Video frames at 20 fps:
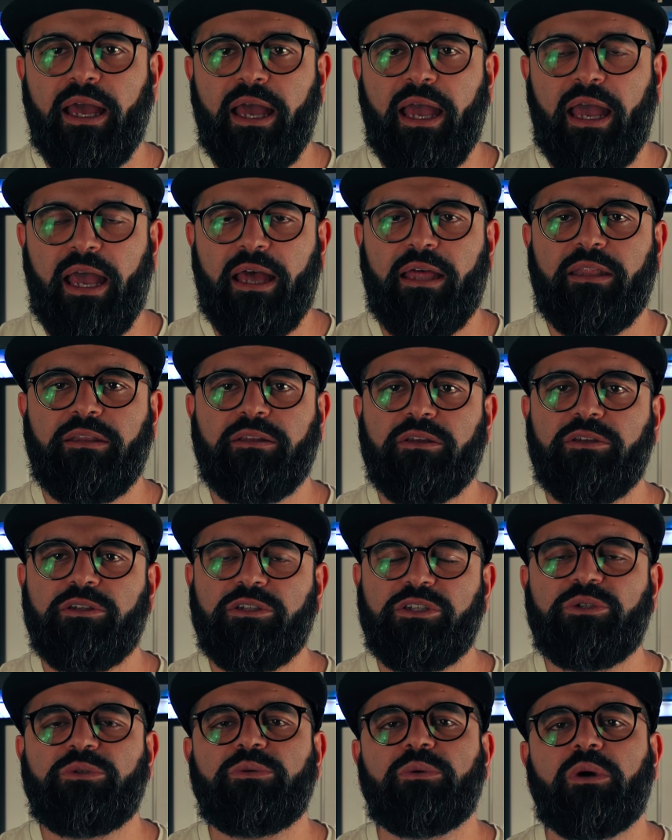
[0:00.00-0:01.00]
and
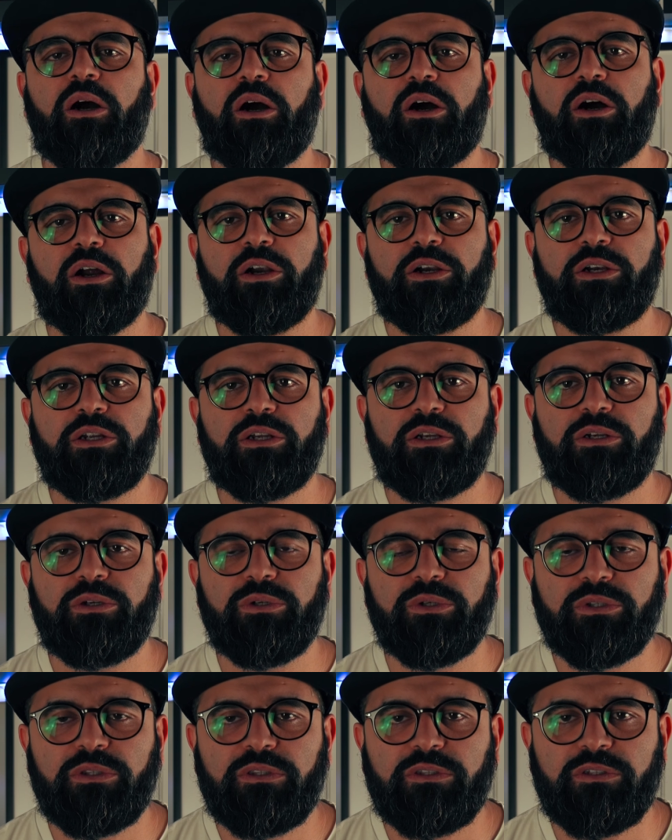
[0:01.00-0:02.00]
you are
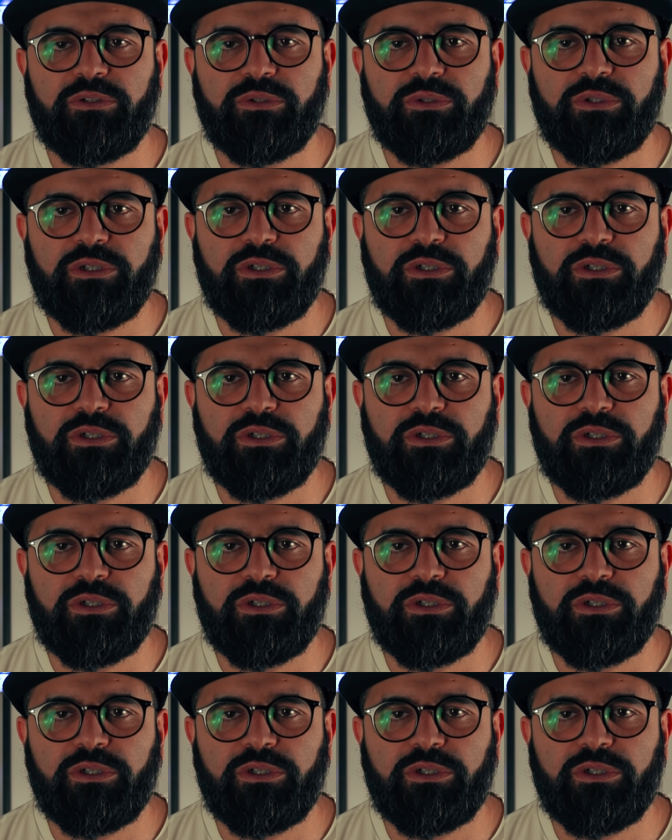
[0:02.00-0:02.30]
good to